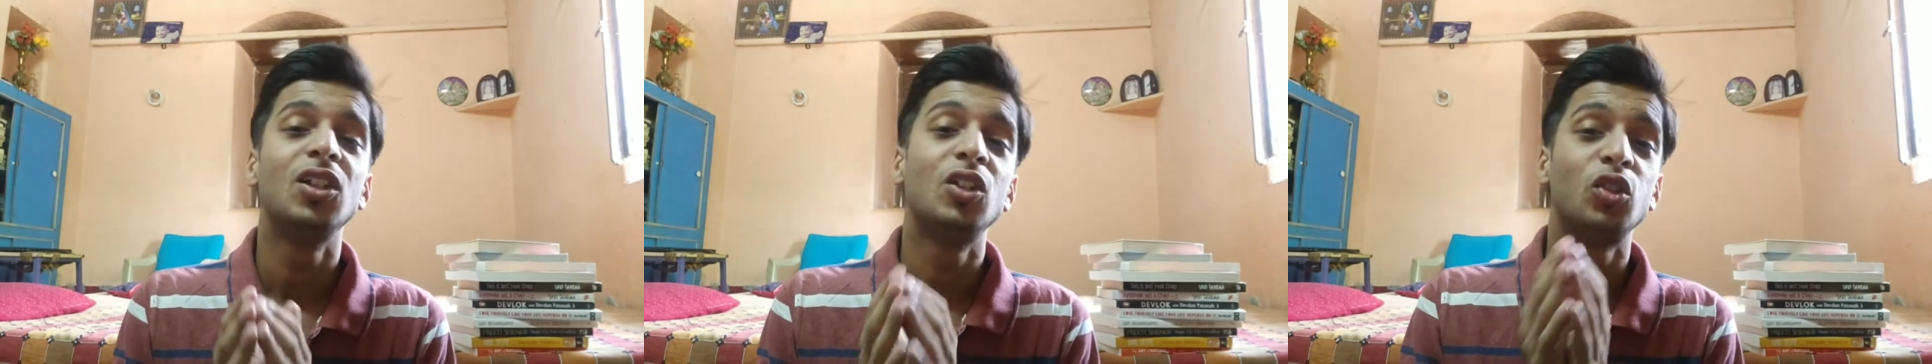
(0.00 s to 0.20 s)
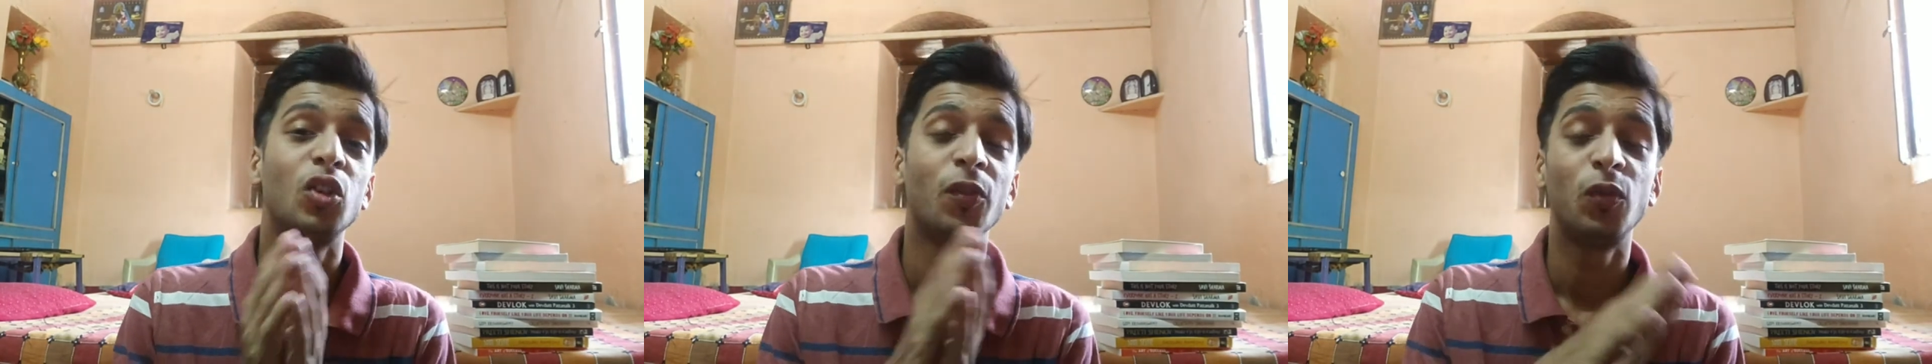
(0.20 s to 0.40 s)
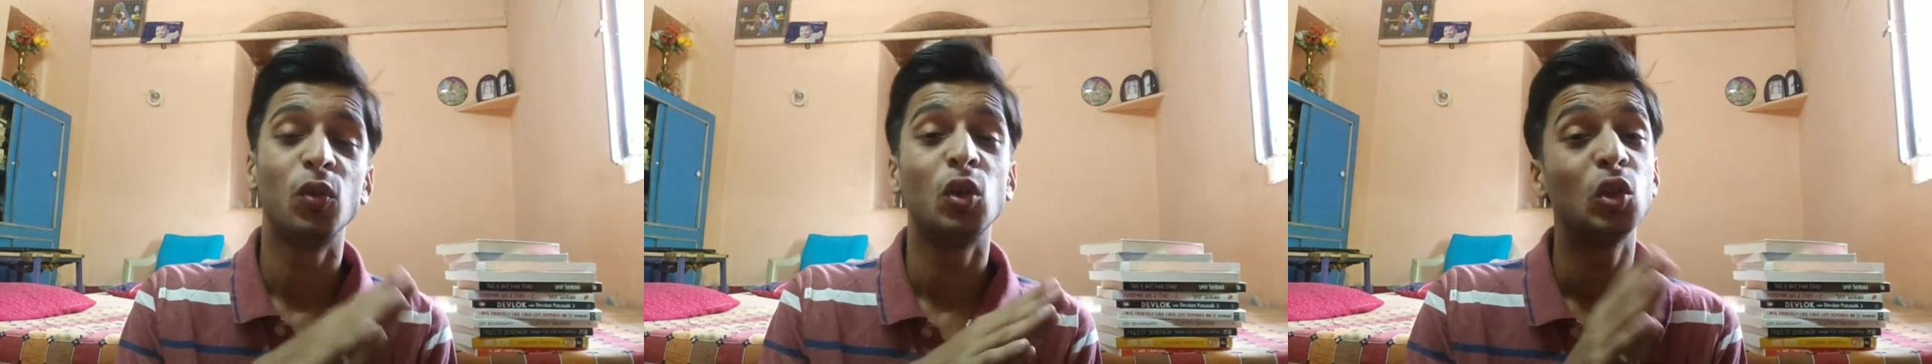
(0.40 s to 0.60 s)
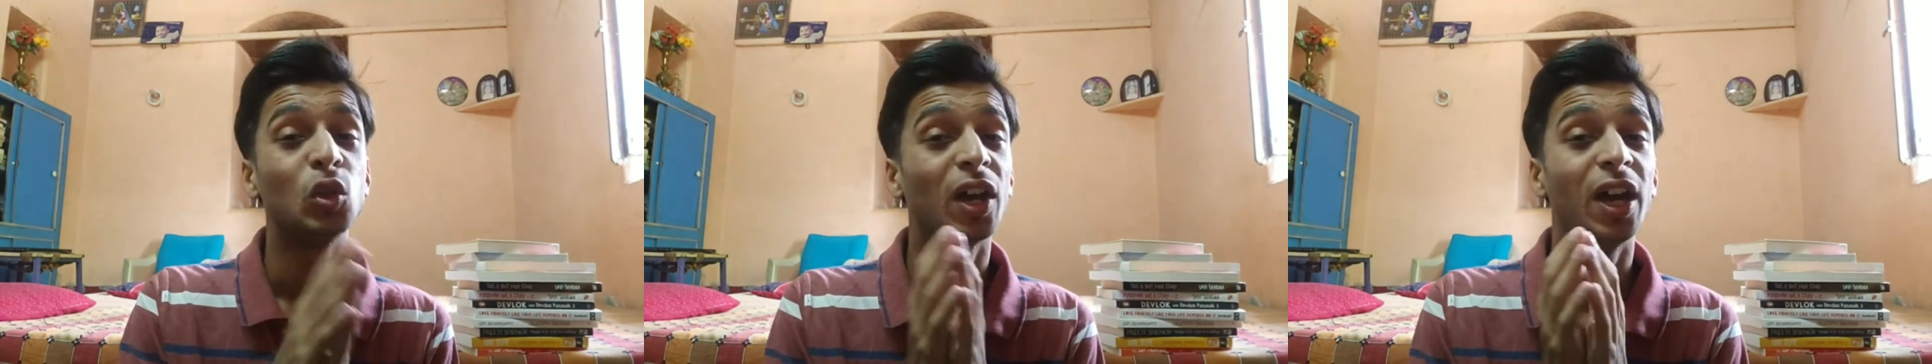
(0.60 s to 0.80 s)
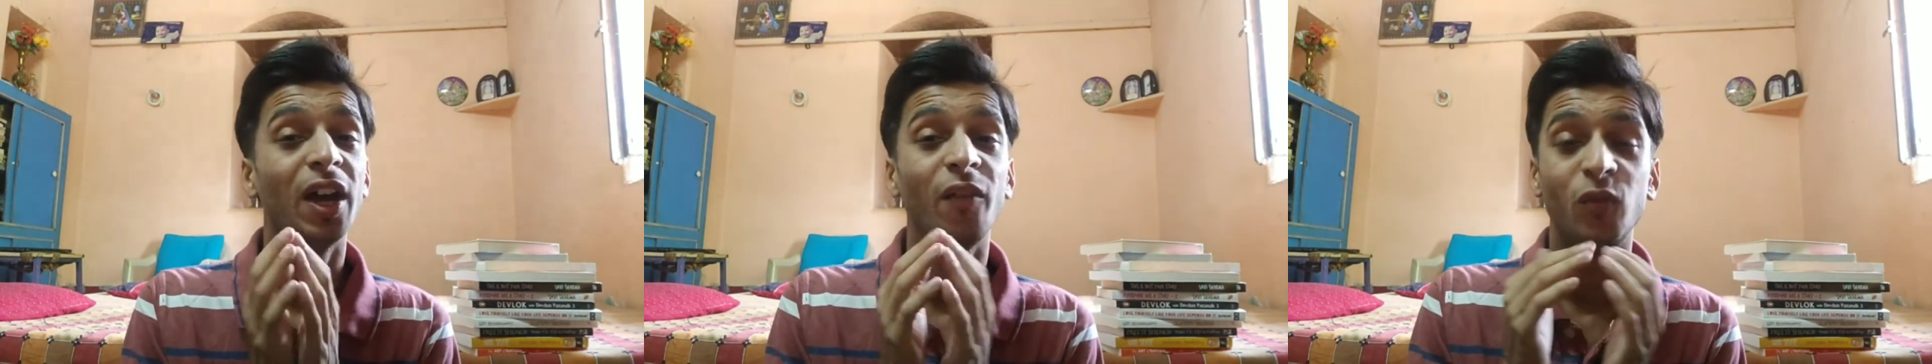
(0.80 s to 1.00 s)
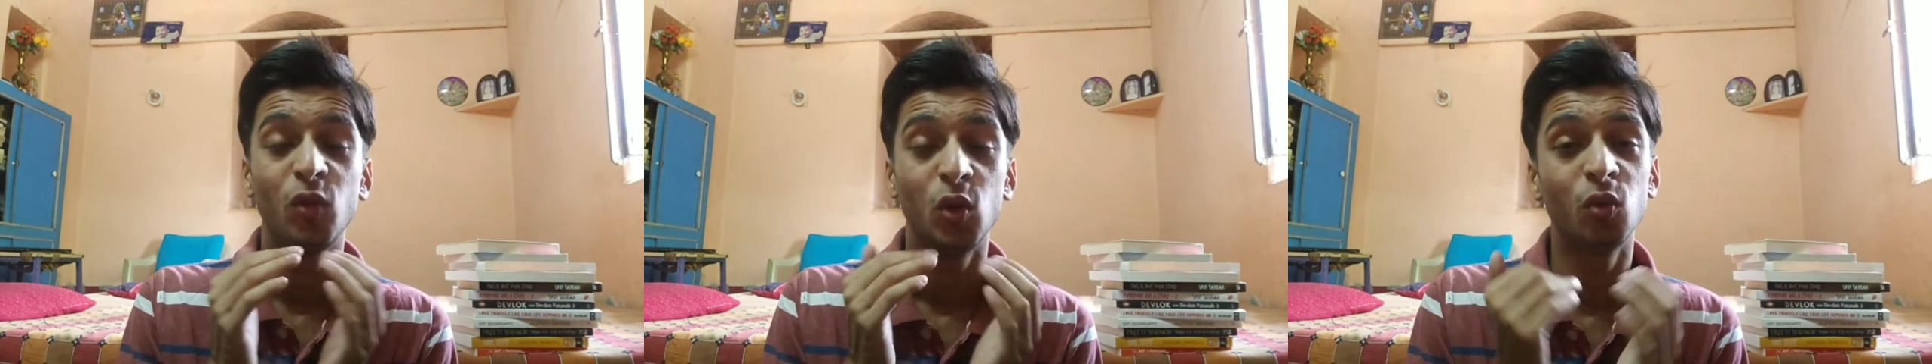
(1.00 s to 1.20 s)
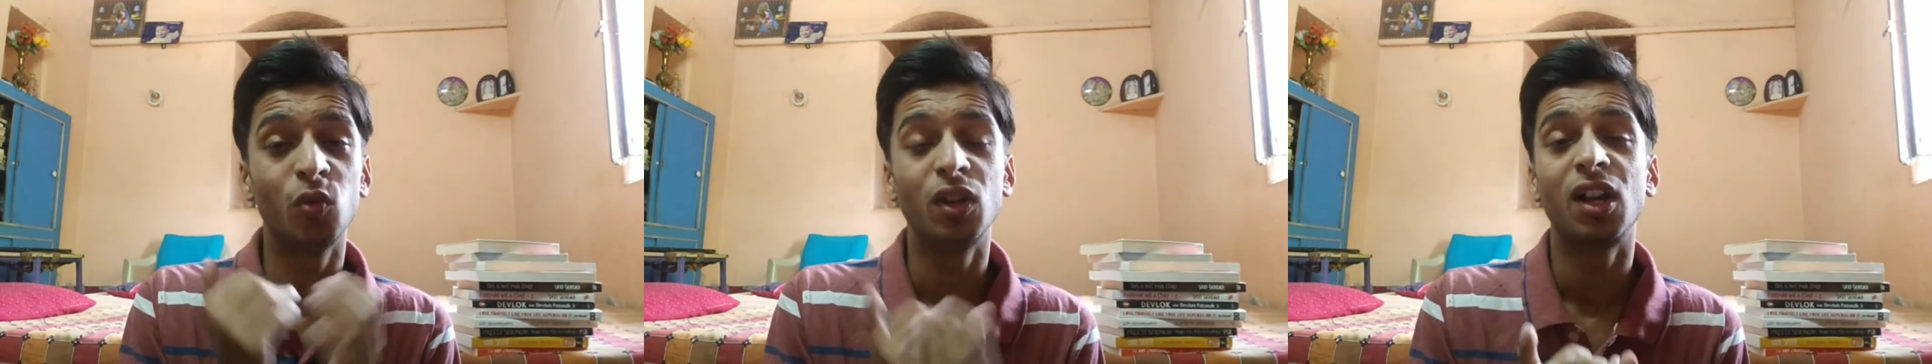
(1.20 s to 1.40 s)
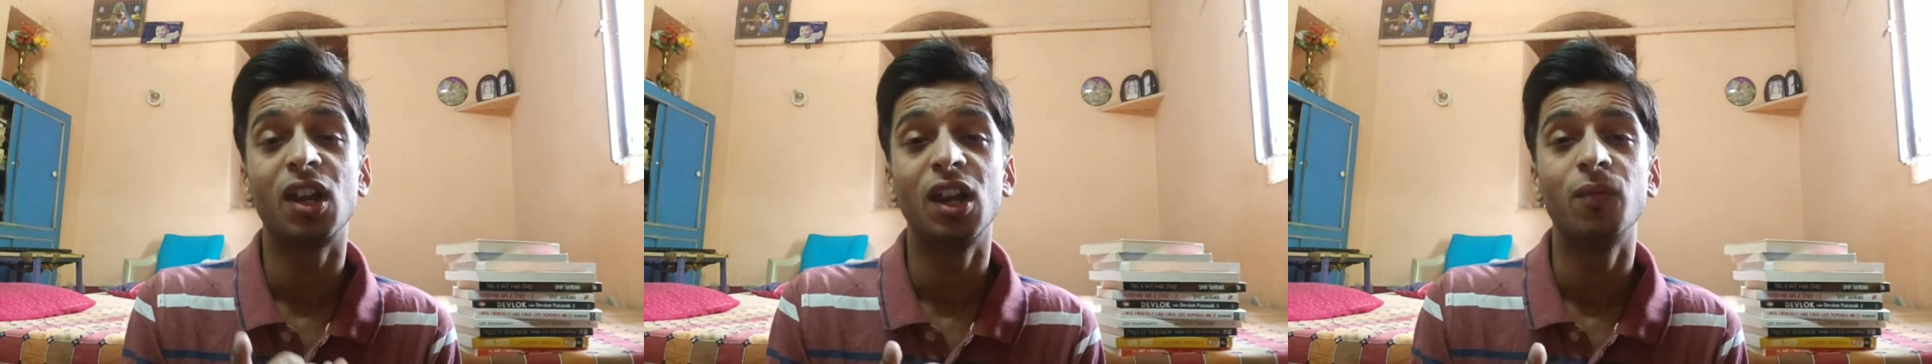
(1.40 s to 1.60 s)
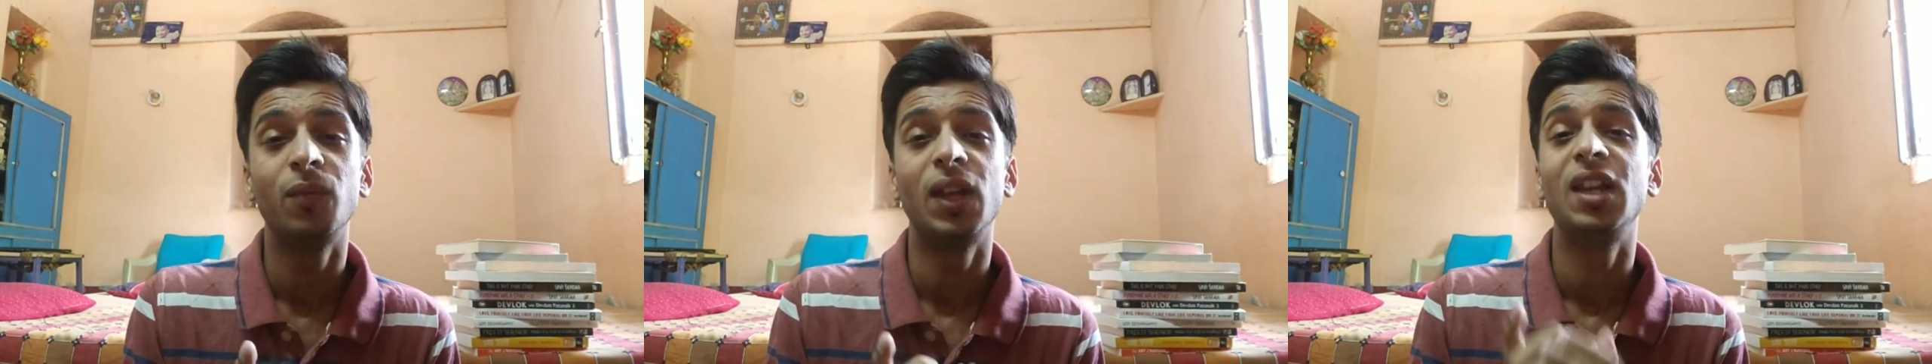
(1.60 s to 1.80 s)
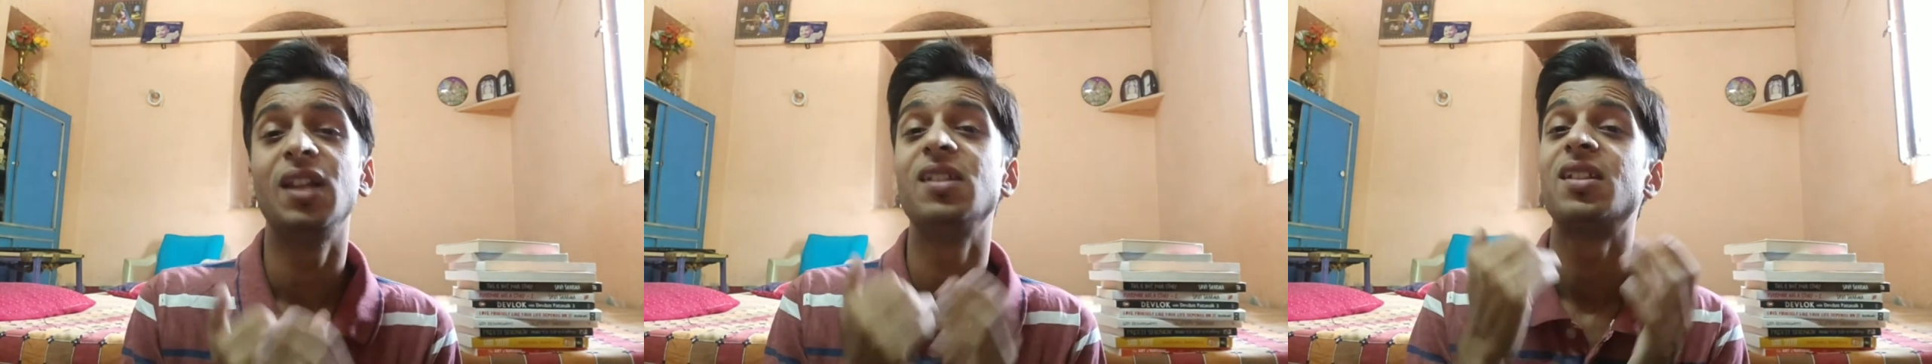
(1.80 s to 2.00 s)
So if you want to have good work-life
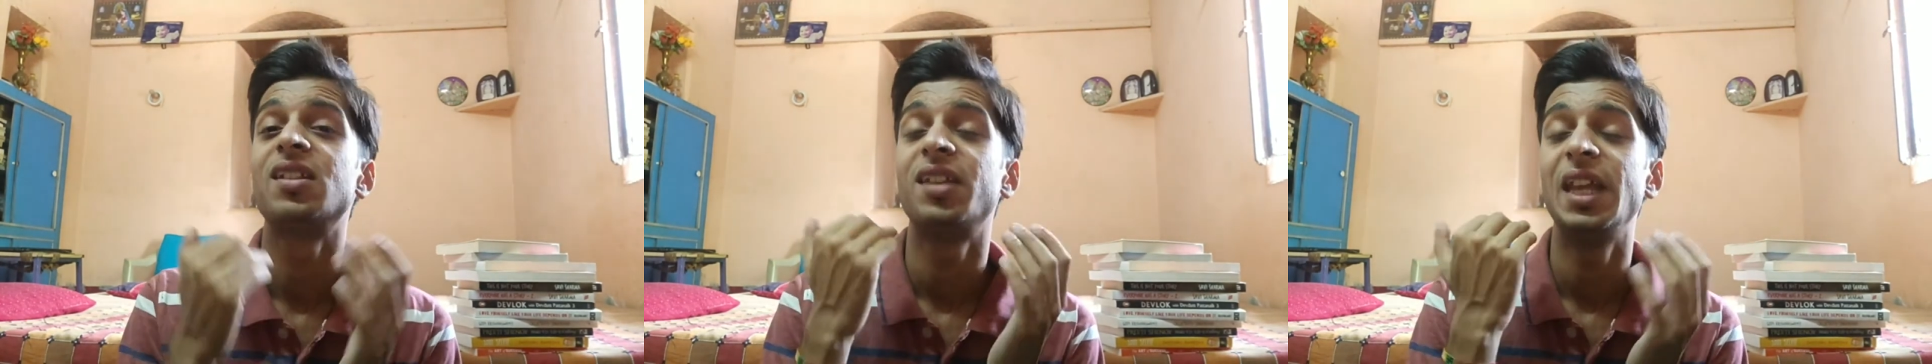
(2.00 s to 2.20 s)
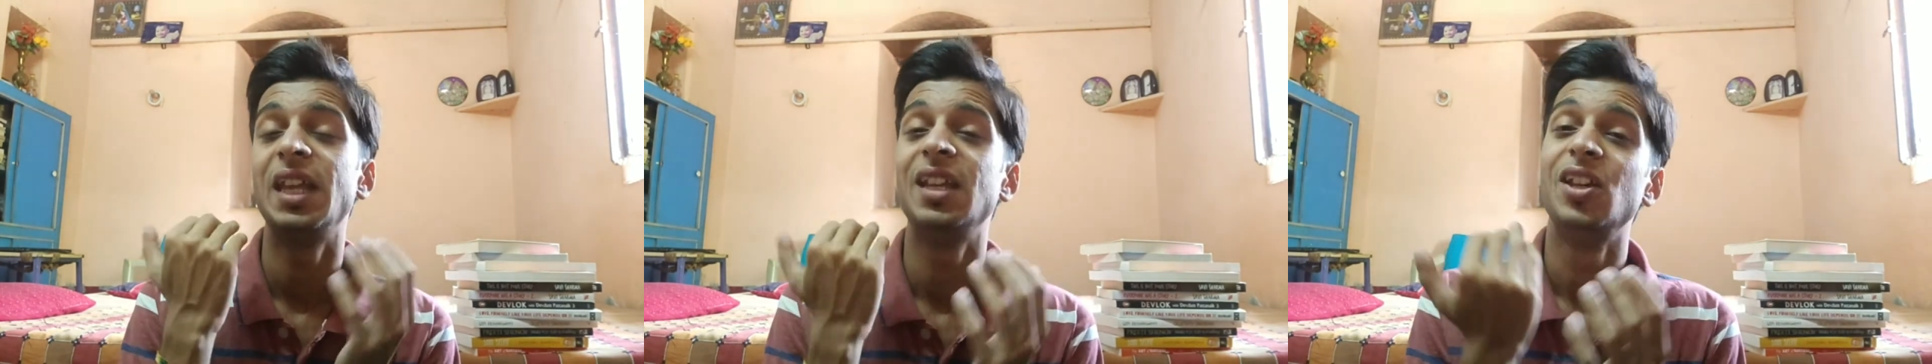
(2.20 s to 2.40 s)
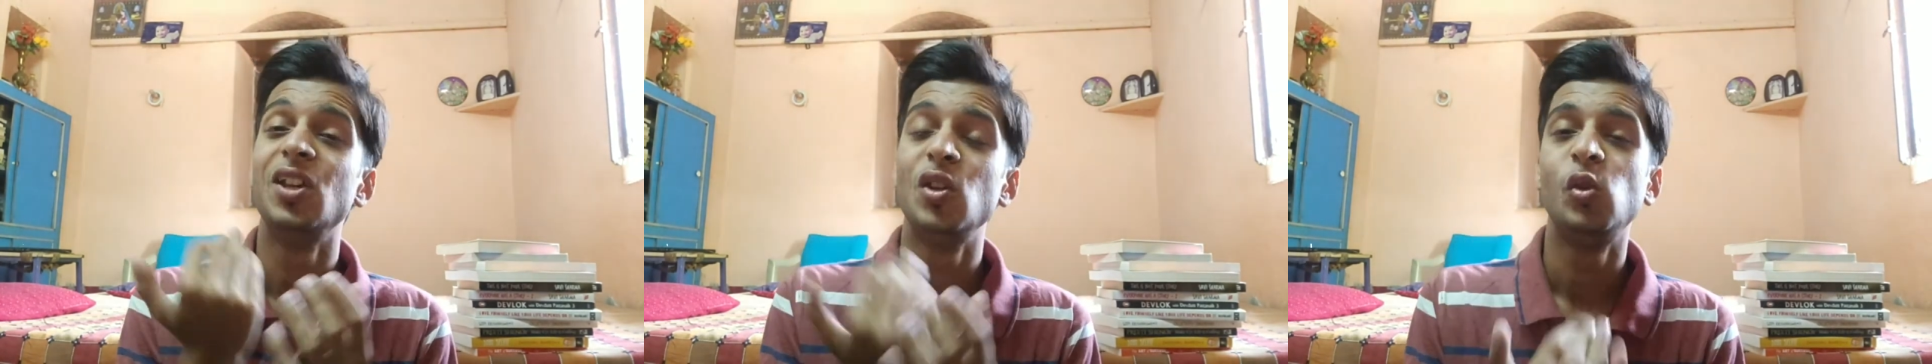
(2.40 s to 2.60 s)
balance, then